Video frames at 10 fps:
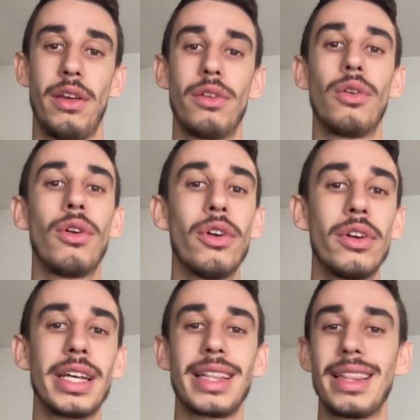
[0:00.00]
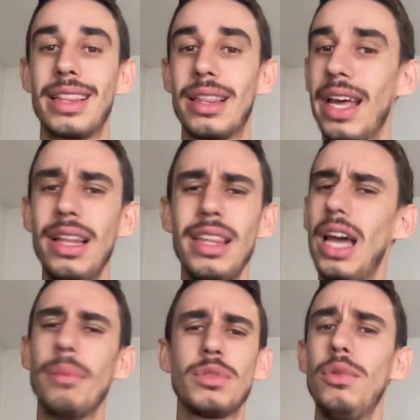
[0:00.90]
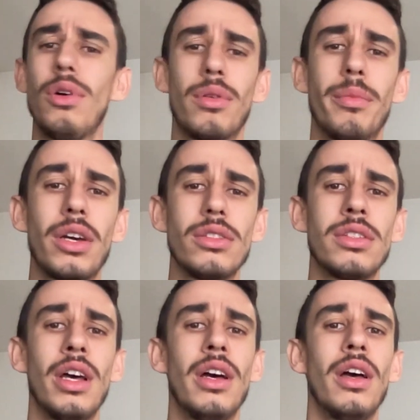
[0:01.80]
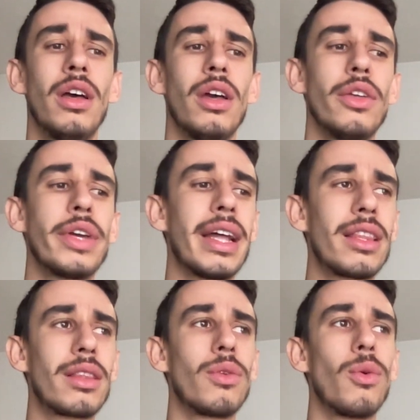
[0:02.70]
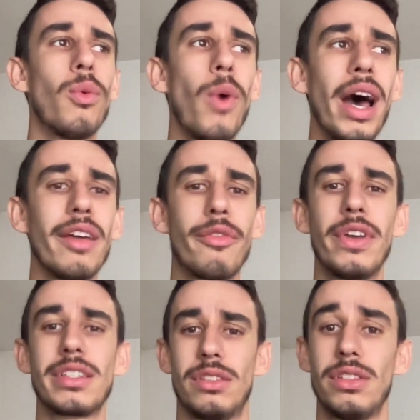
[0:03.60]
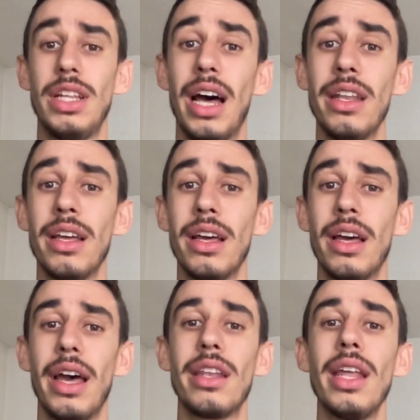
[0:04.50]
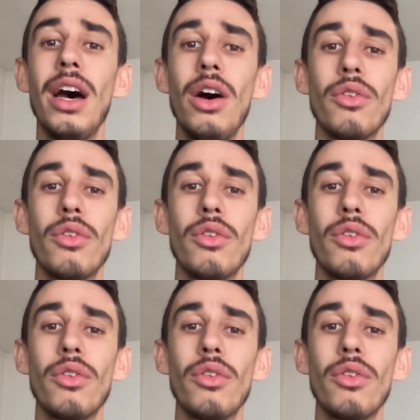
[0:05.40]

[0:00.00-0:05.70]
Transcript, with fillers: You're learning 10 times more because you get why things are done and now